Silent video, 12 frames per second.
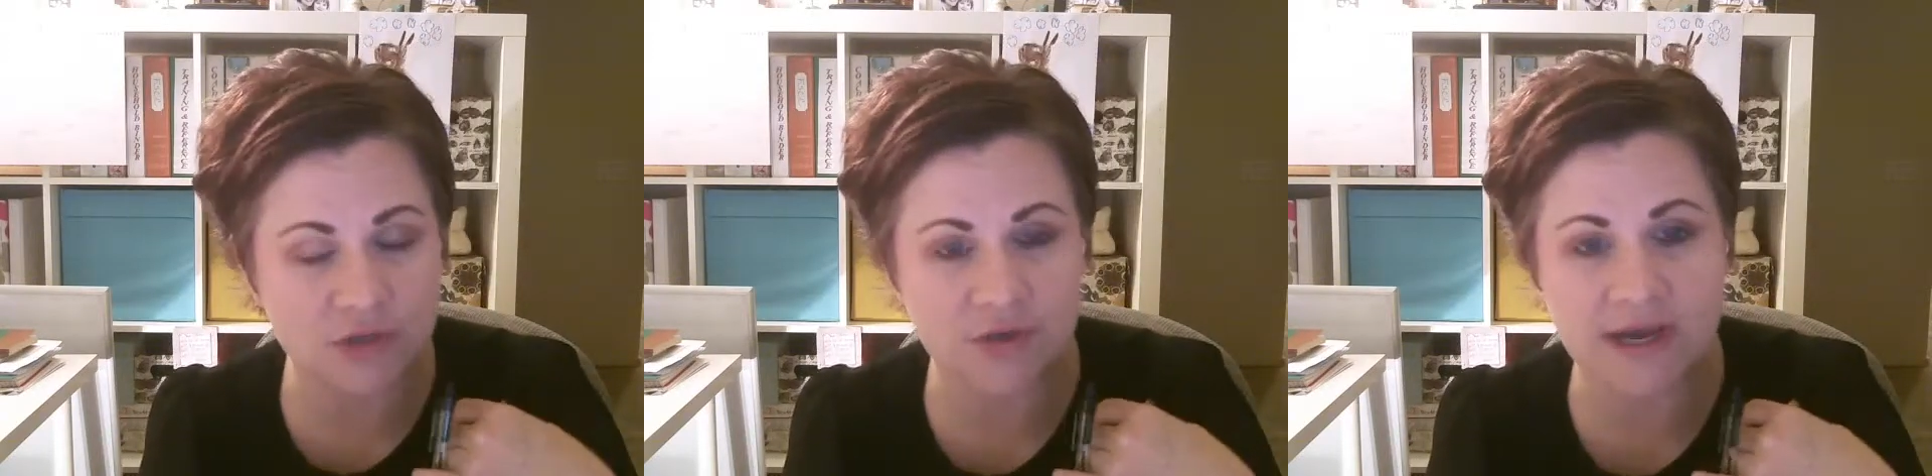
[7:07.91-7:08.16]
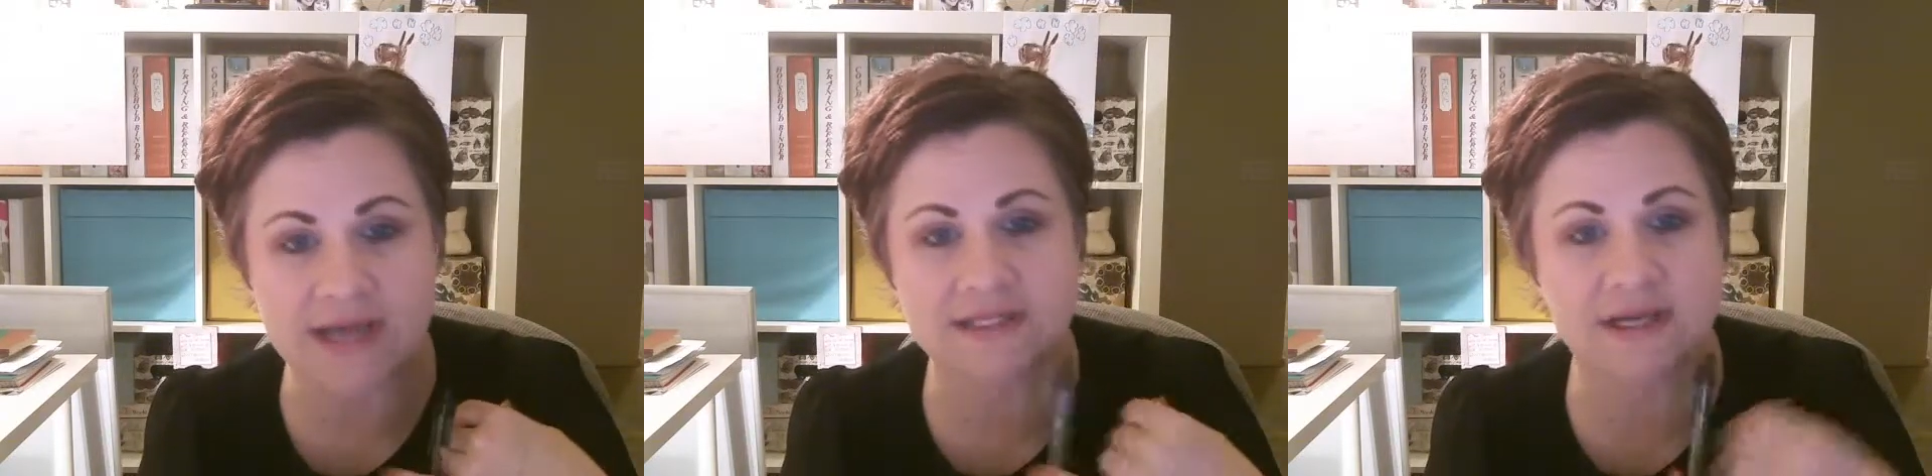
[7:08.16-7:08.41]
you
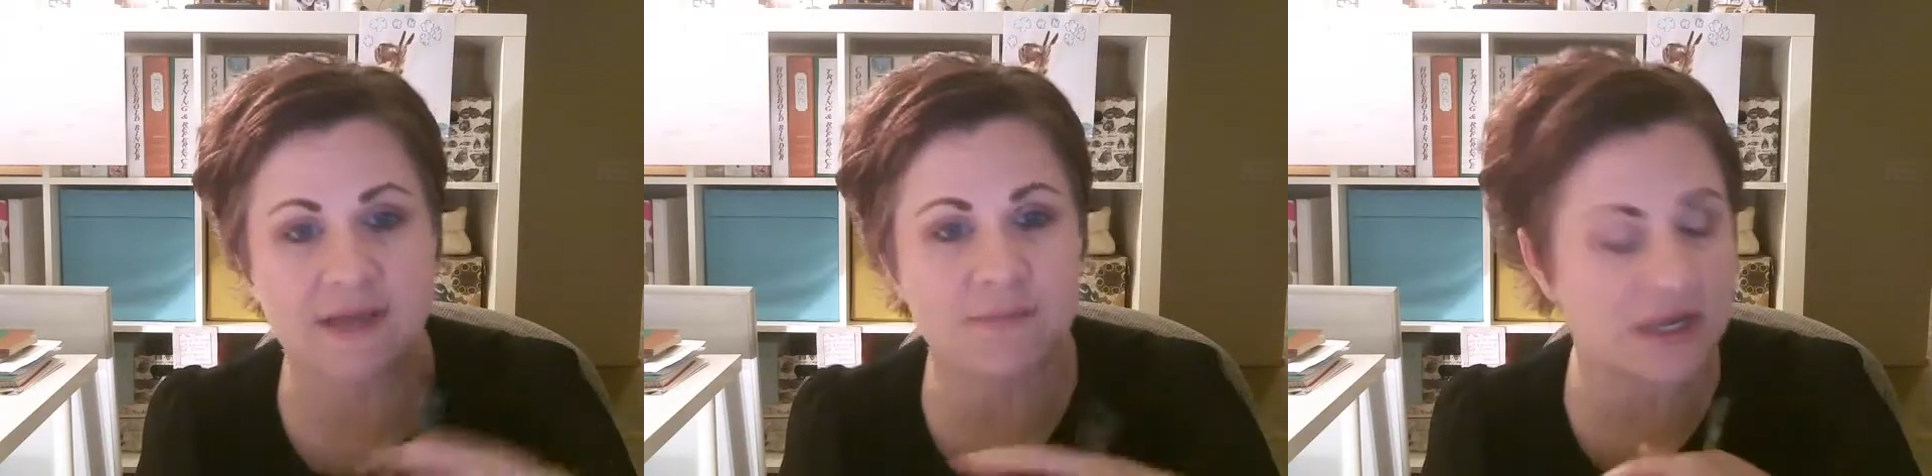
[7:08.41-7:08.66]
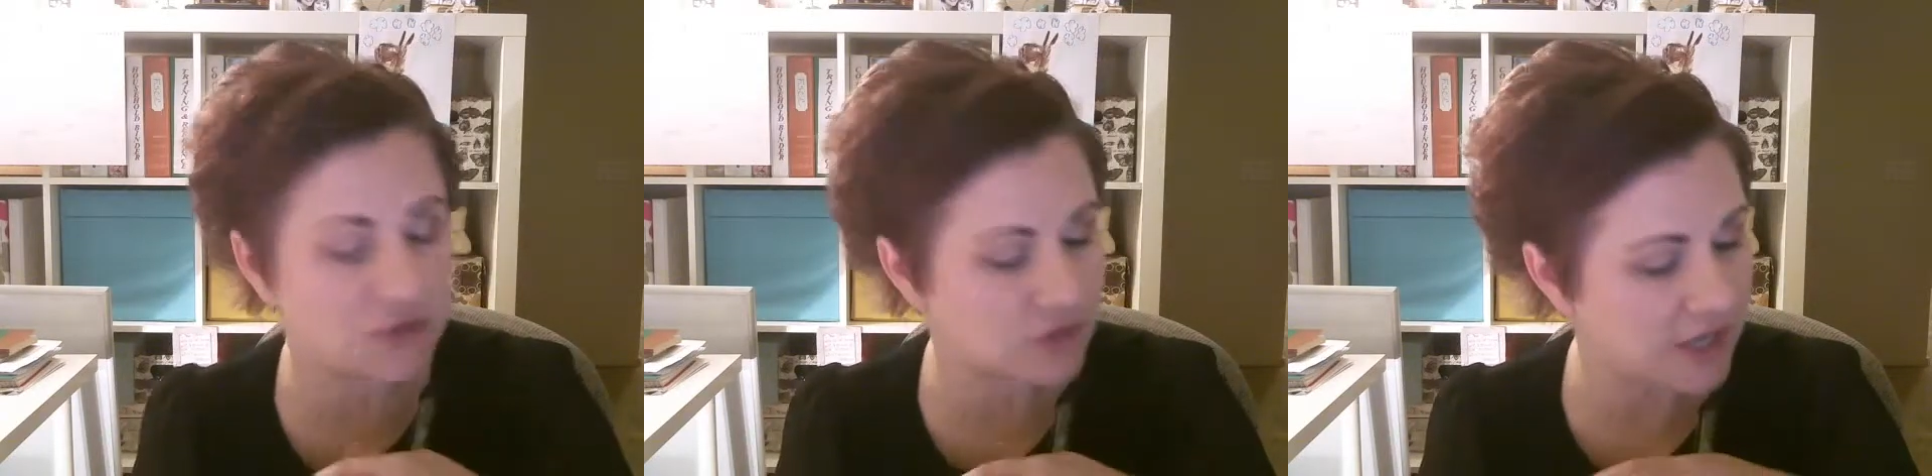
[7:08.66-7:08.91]
guys, and I'm
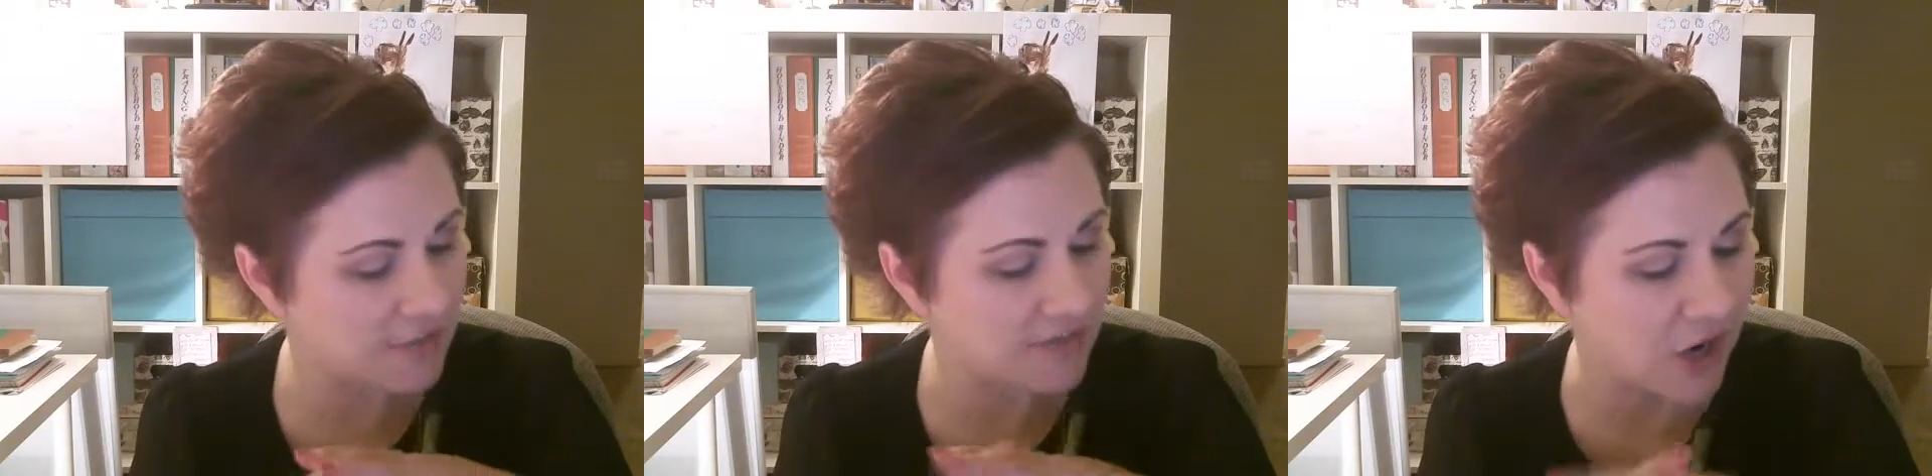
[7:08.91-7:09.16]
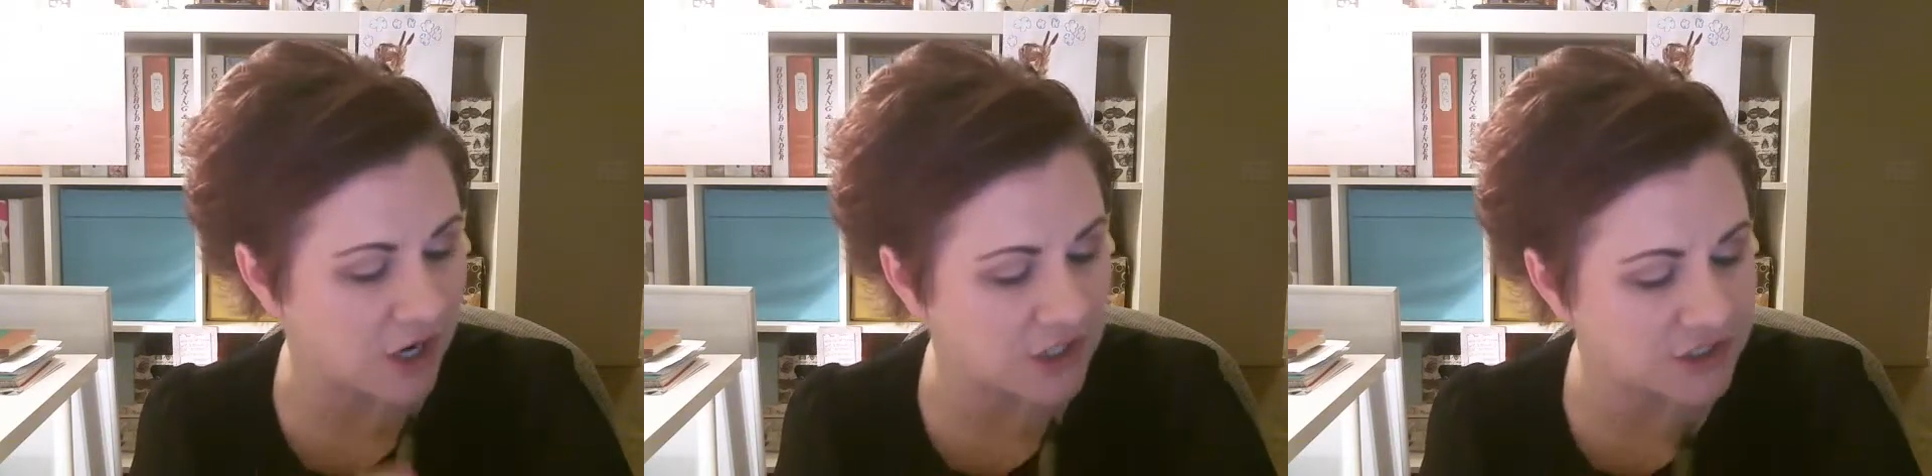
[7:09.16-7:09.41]
not trying to be
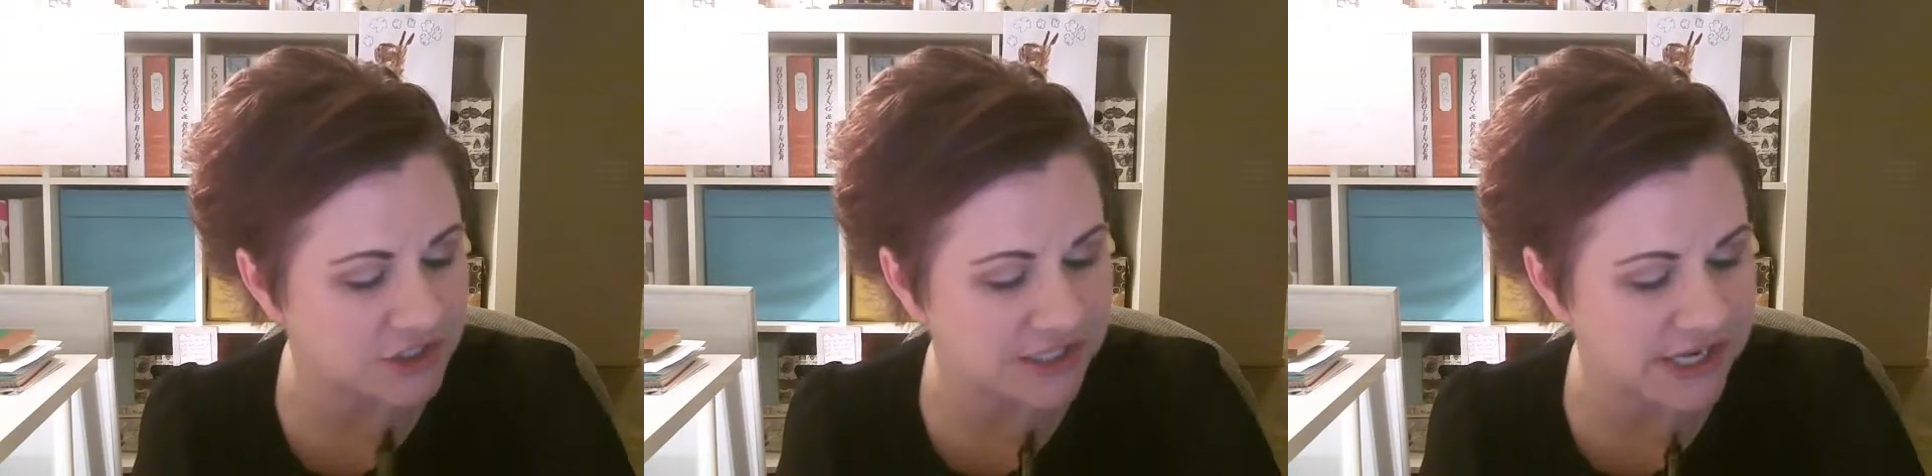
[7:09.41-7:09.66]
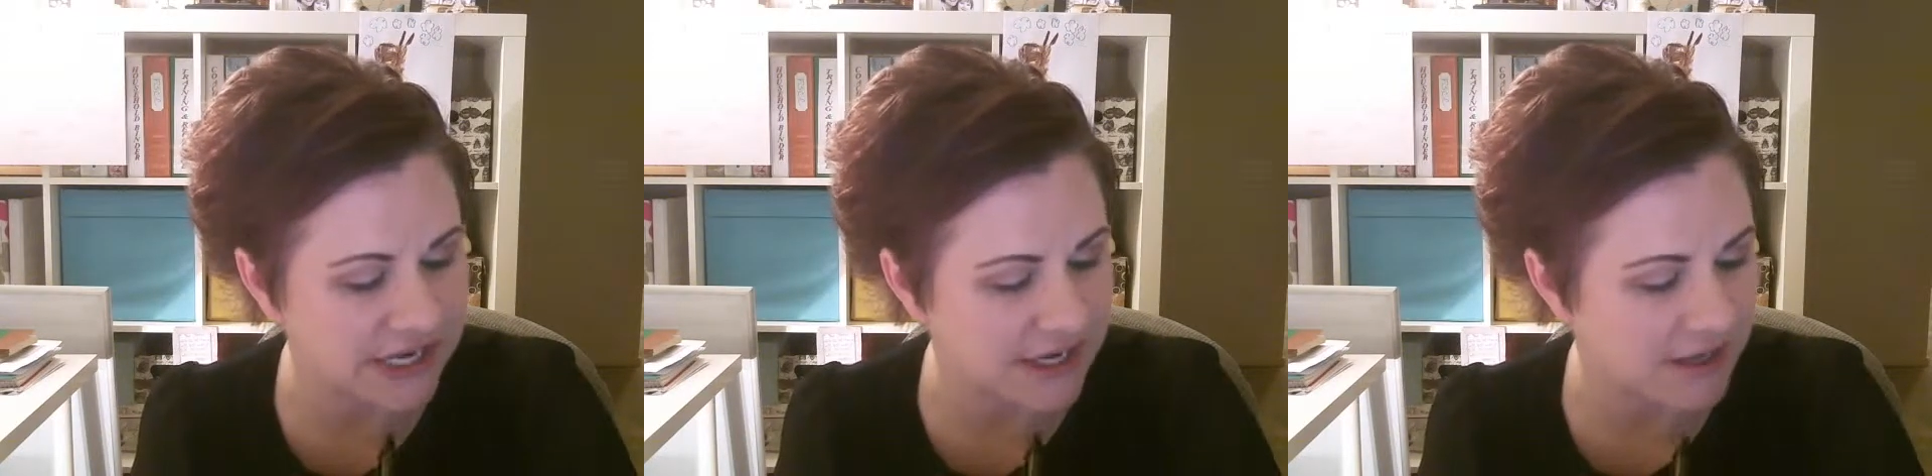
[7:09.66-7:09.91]
harsh
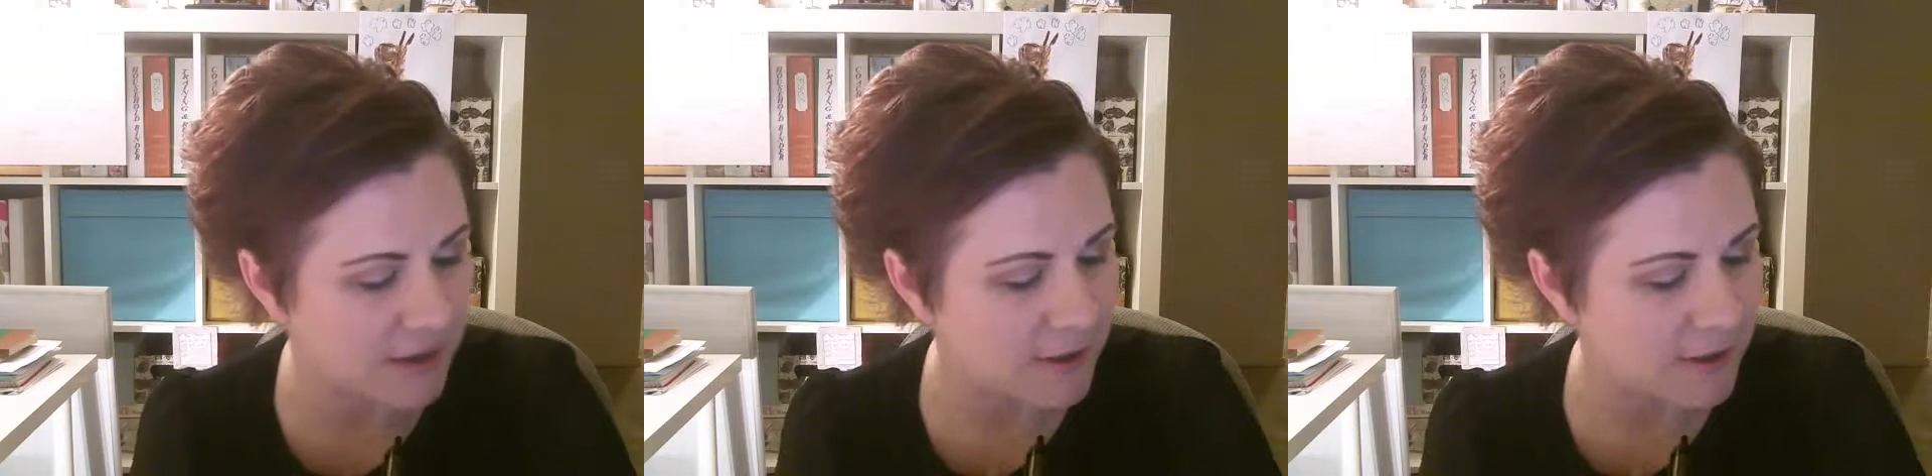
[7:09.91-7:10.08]
tonight,